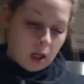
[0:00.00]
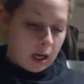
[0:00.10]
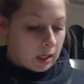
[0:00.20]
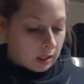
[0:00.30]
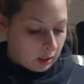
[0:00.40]

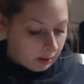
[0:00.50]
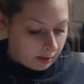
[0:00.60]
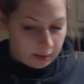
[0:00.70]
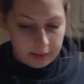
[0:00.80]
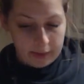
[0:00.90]
I've
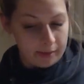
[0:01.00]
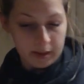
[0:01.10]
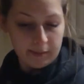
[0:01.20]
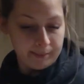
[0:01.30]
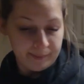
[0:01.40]

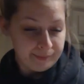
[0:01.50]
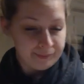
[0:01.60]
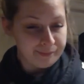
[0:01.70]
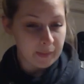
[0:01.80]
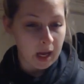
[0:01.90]
been
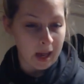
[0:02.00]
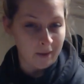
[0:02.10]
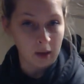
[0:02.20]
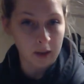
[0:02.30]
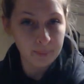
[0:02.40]
not
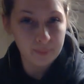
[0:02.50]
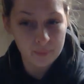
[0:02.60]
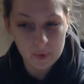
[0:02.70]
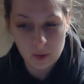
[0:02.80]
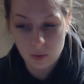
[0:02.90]
having it.
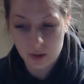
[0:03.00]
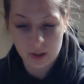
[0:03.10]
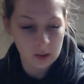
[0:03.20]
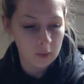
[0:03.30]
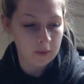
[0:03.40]
So we're just
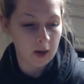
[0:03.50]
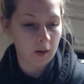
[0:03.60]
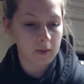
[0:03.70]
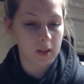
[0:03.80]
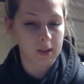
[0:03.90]
going to move that
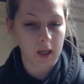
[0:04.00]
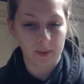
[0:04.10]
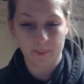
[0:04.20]
off to the side.